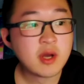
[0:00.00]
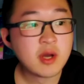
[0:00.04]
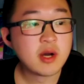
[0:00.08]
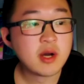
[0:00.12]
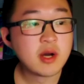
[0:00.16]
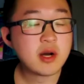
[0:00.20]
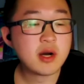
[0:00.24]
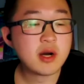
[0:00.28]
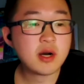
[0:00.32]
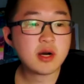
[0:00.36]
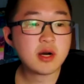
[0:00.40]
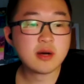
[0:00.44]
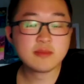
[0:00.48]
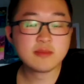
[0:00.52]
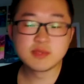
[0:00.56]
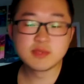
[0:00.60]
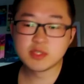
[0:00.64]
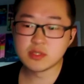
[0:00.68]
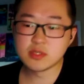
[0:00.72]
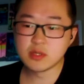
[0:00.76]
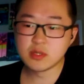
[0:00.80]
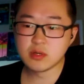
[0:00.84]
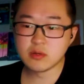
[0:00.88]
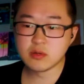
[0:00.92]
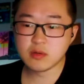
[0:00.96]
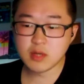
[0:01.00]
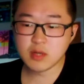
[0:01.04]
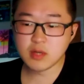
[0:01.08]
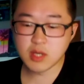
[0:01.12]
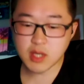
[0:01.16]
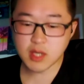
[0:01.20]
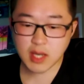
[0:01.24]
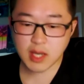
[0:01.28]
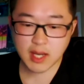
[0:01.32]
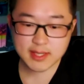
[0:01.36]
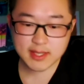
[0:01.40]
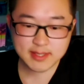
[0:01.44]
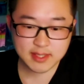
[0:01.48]
So
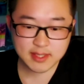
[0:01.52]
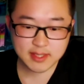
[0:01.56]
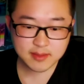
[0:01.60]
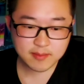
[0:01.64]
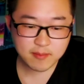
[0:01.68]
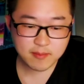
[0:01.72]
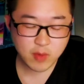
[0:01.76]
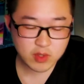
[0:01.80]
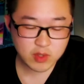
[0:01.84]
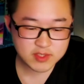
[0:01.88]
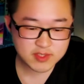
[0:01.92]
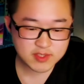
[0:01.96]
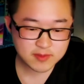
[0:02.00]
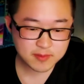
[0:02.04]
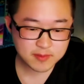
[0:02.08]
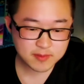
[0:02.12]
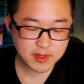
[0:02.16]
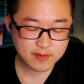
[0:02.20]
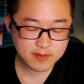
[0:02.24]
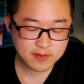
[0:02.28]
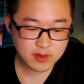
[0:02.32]
I did most of my